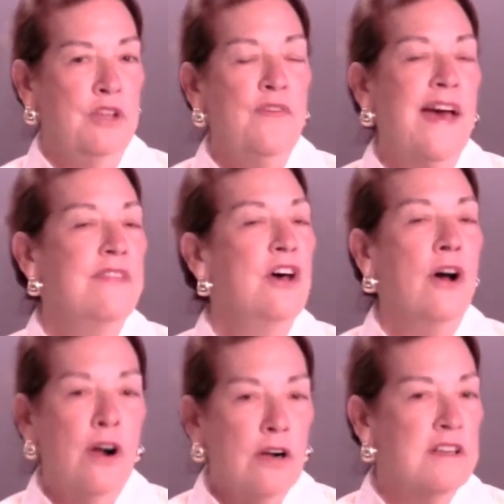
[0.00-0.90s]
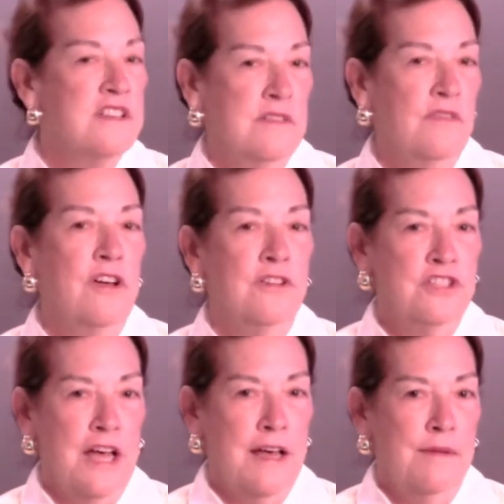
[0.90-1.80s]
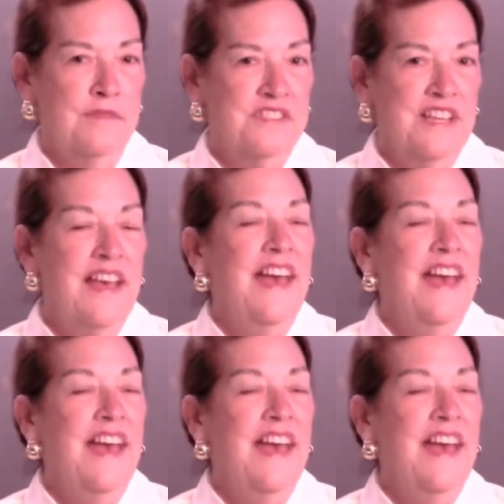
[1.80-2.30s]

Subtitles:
You've had the hardest of all jobs.